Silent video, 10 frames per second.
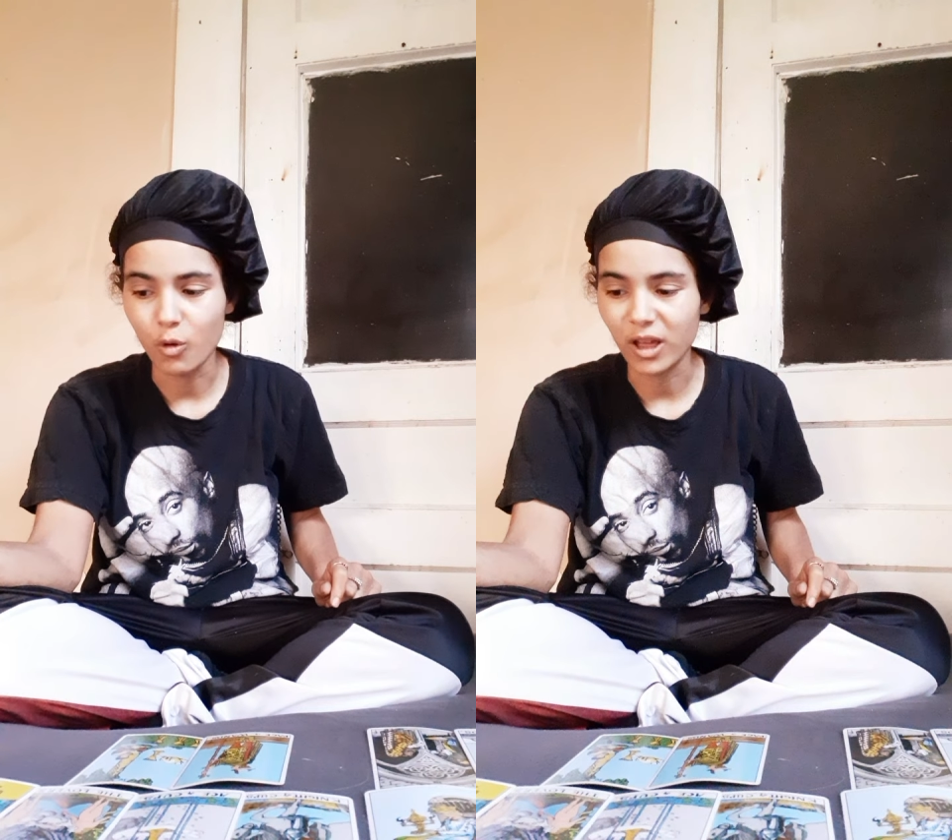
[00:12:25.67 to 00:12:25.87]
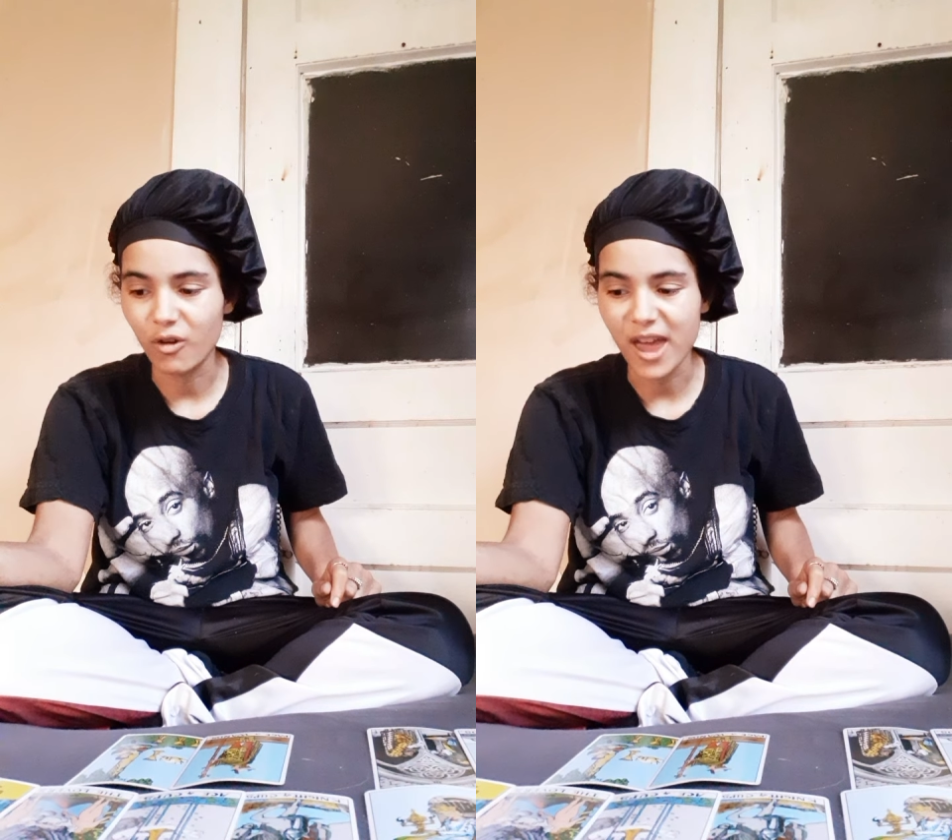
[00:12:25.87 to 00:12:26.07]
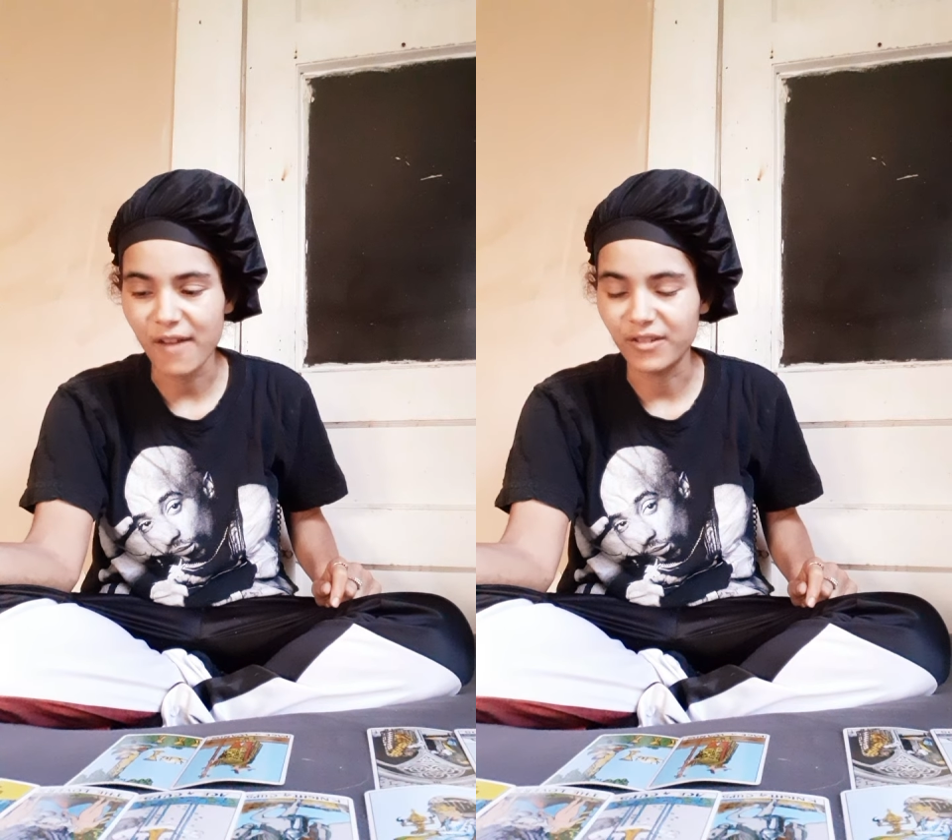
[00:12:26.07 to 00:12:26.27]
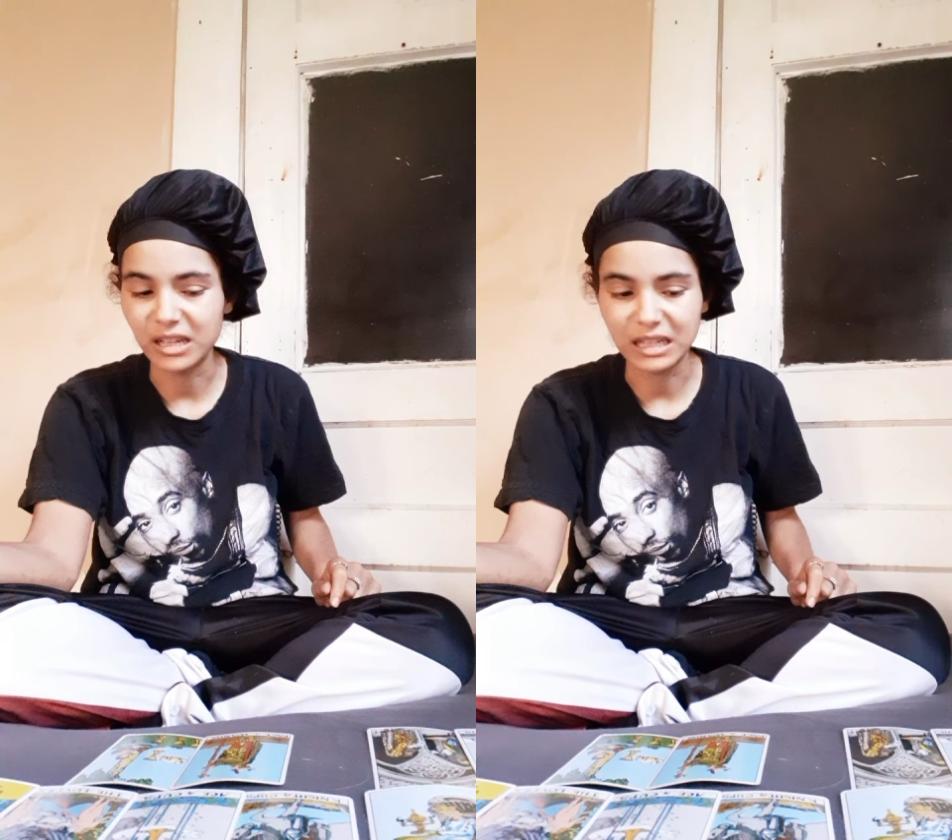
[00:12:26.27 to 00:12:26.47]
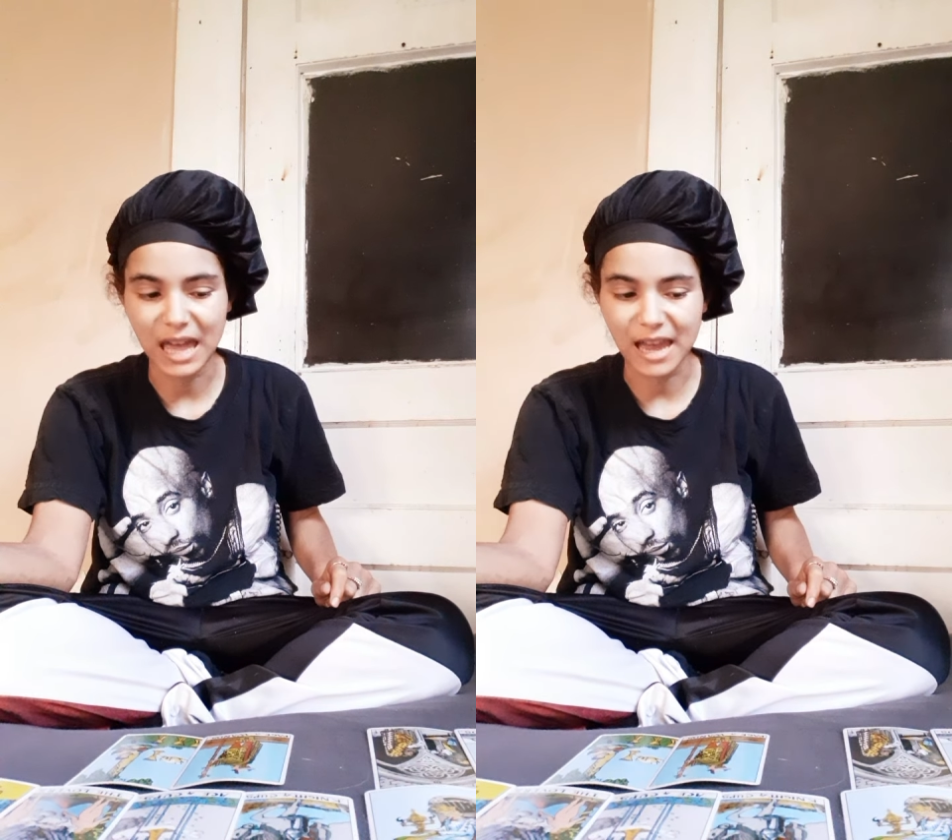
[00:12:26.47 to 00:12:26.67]
they are having a
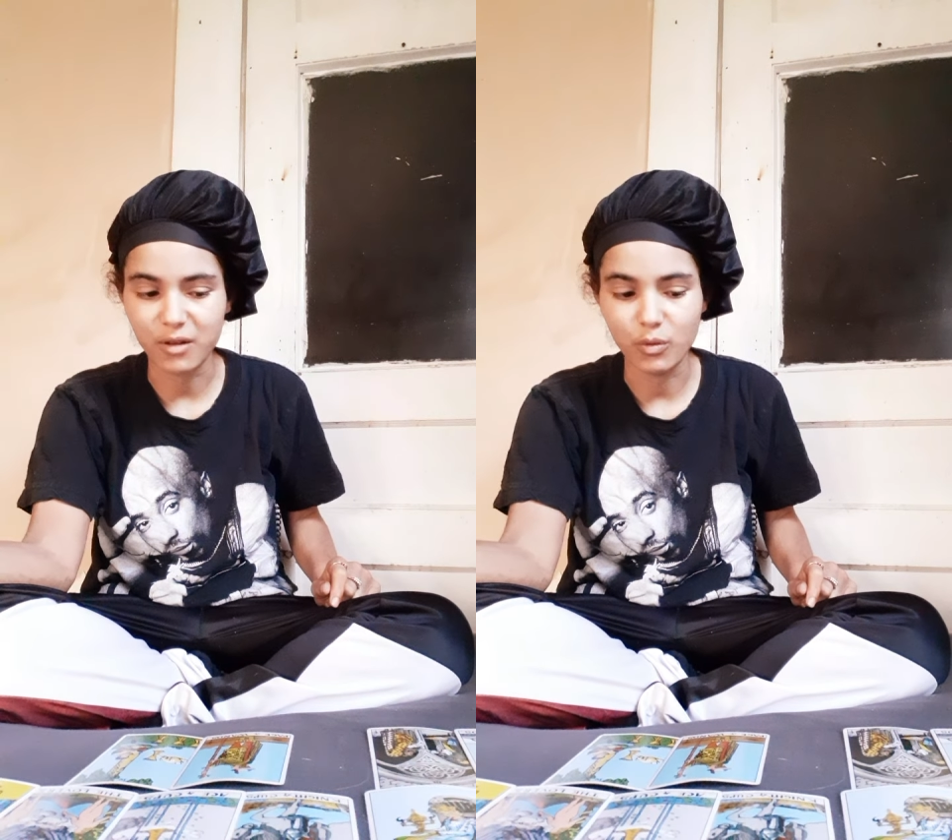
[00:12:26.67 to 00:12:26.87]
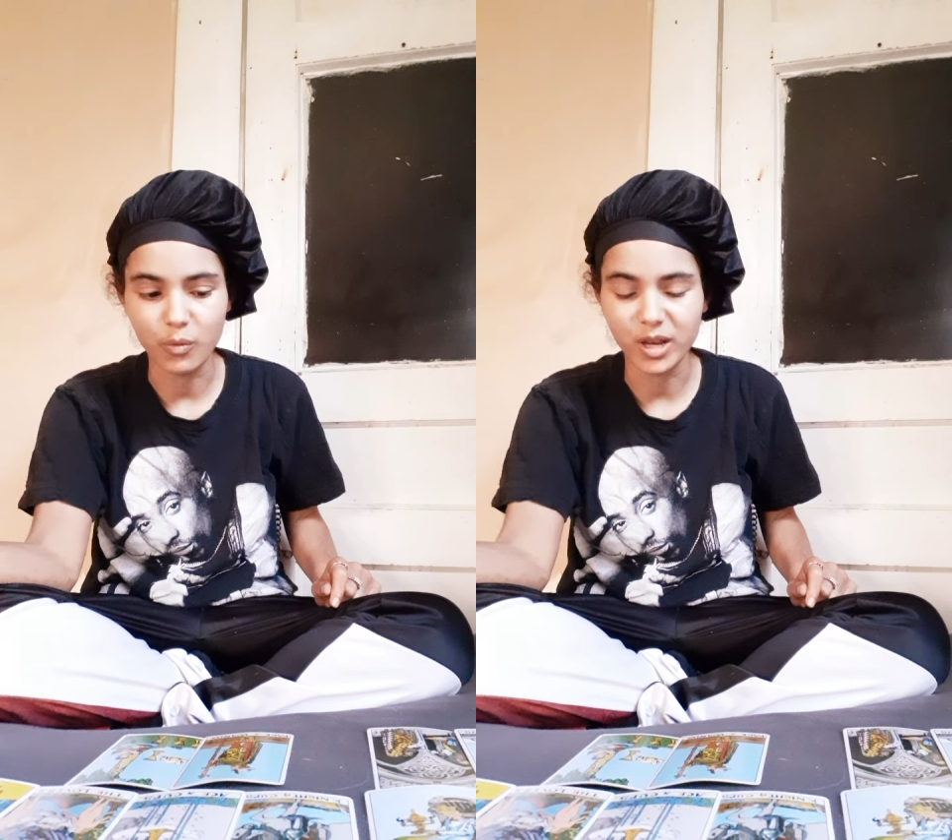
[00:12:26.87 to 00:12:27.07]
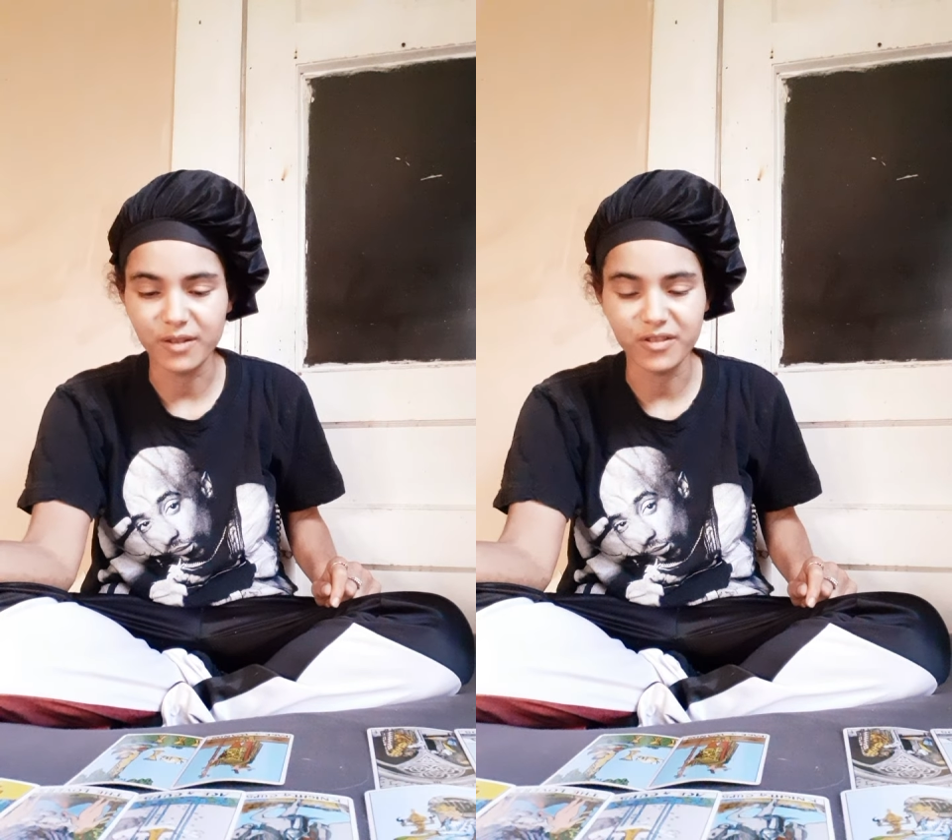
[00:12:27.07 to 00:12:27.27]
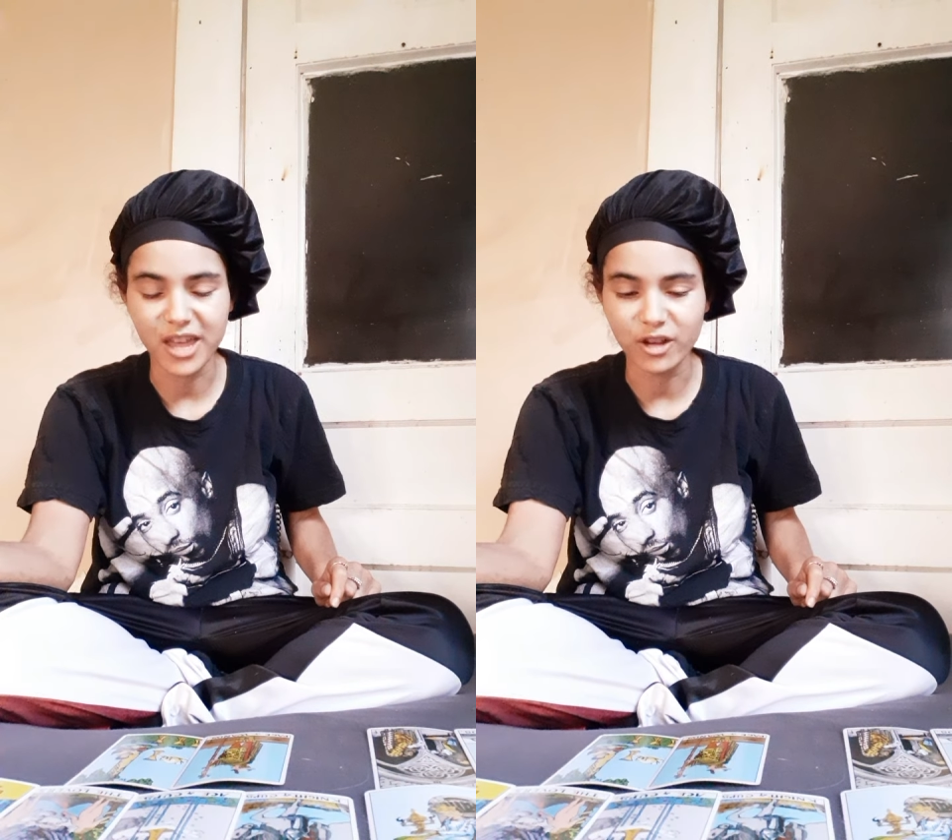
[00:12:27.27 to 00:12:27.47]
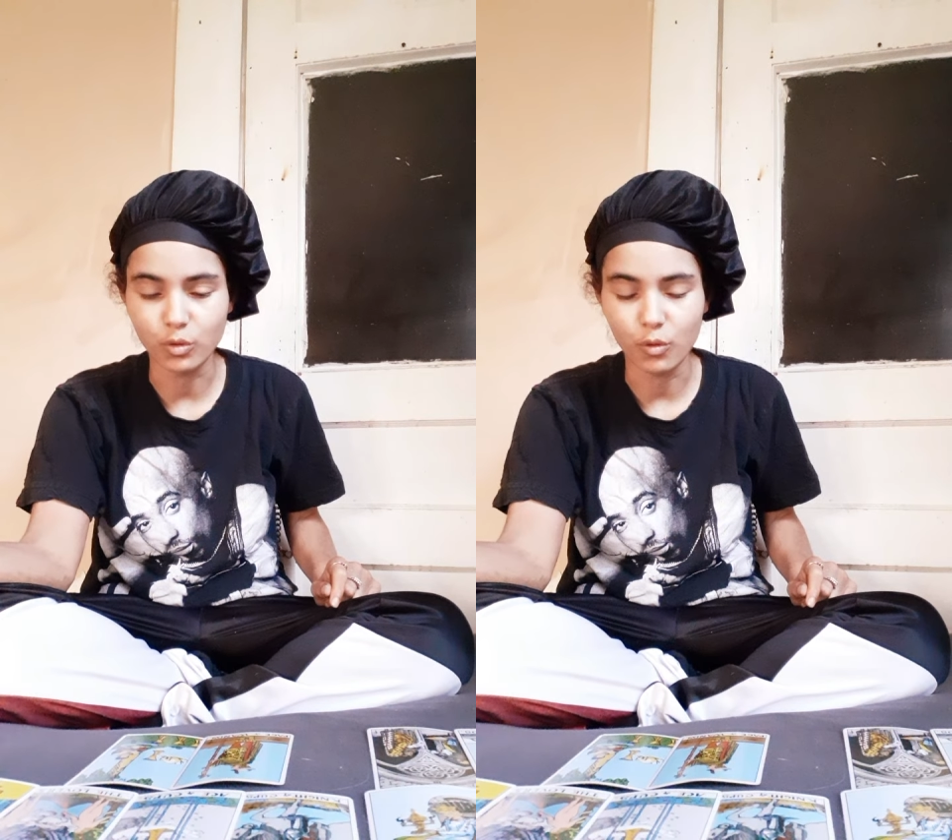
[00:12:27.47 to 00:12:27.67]
lack with whatever
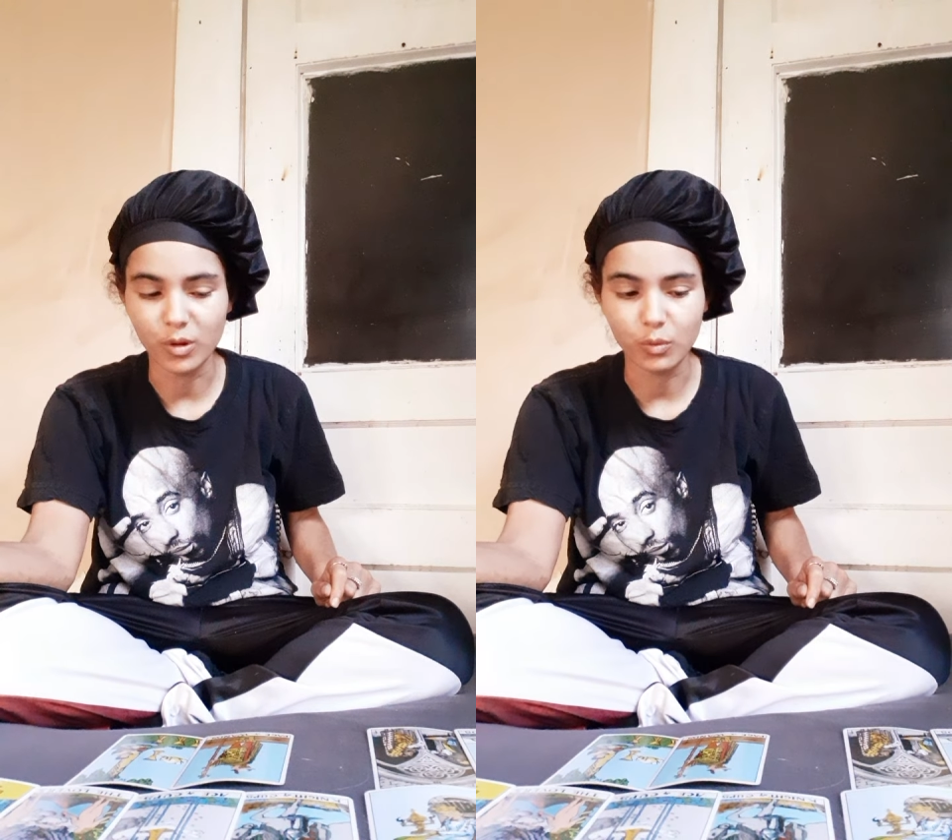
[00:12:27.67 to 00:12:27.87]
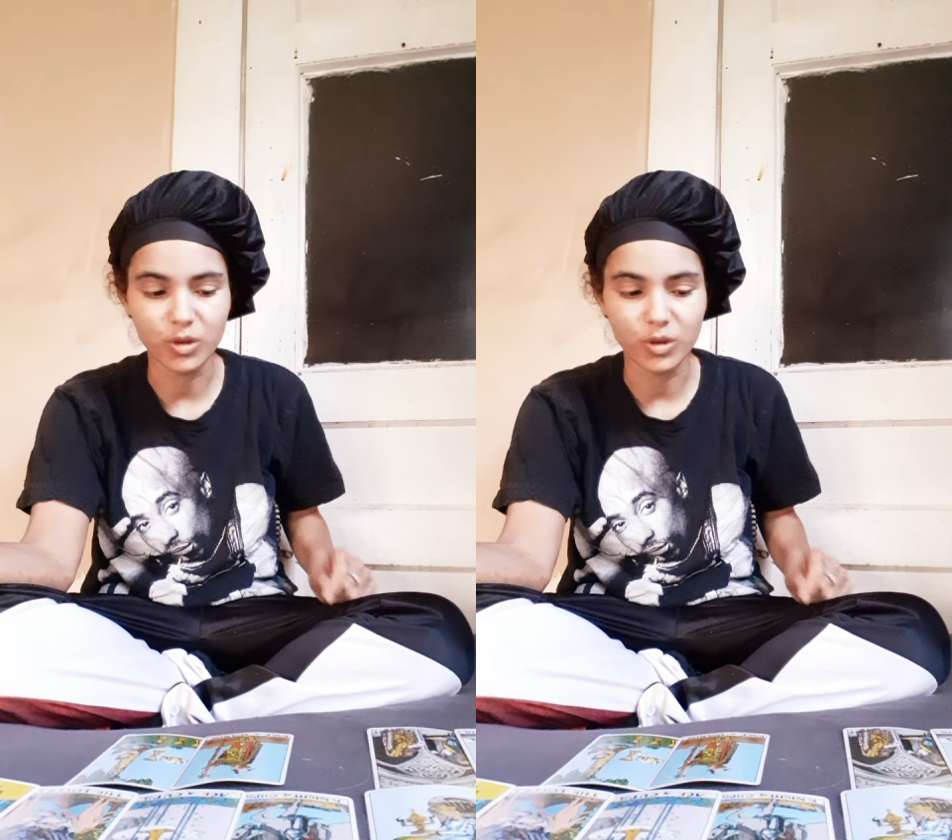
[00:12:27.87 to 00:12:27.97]
they're doing